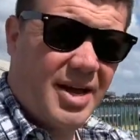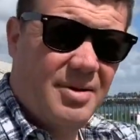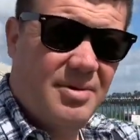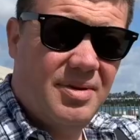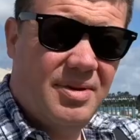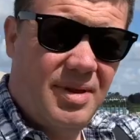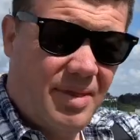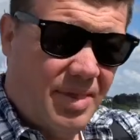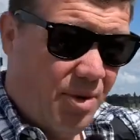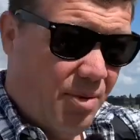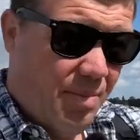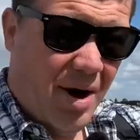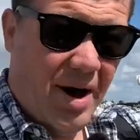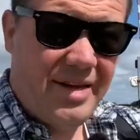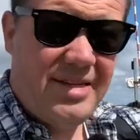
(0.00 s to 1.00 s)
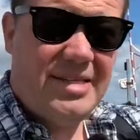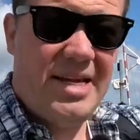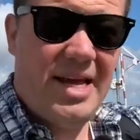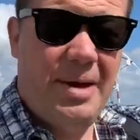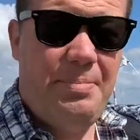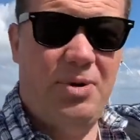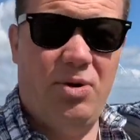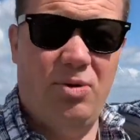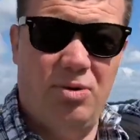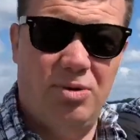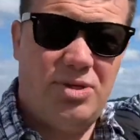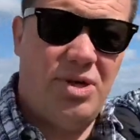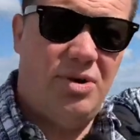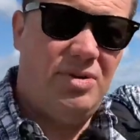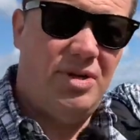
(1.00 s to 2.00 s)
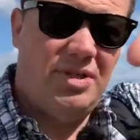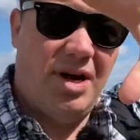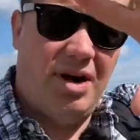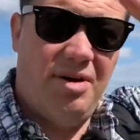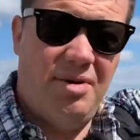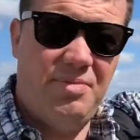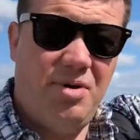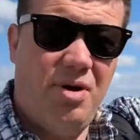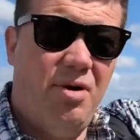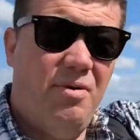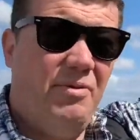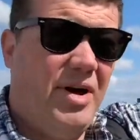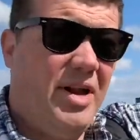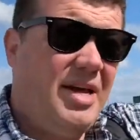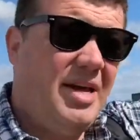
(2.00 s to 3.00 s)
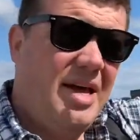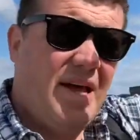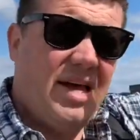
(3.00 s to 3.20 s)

and there were mines here, but also in the Durham Coal Valley.